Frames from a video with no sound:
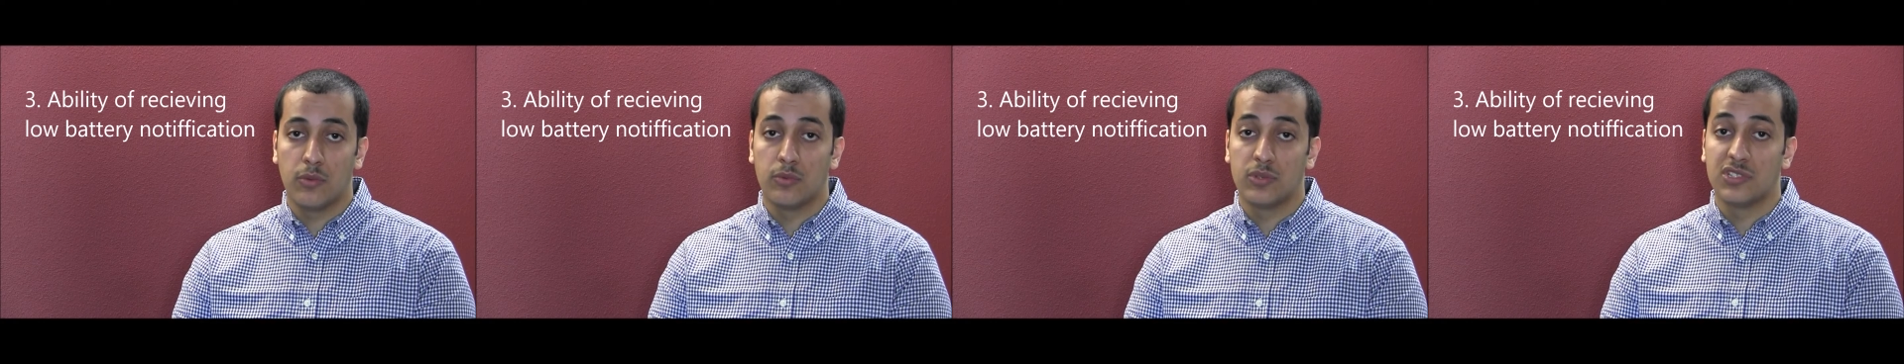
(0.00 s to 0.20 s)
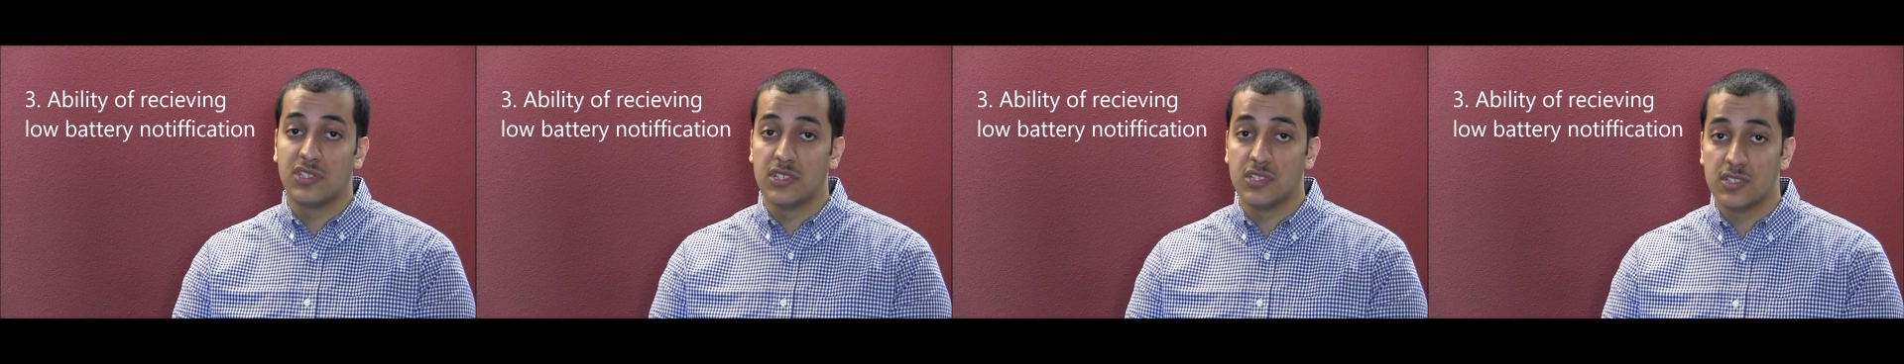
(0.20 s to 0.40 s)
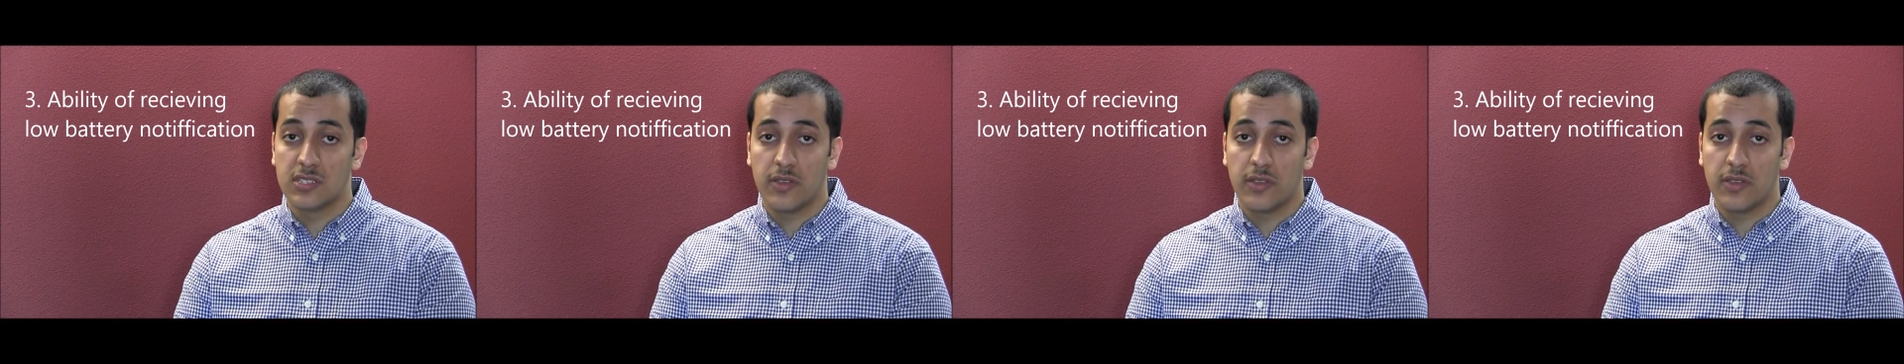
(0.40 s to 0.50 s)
which is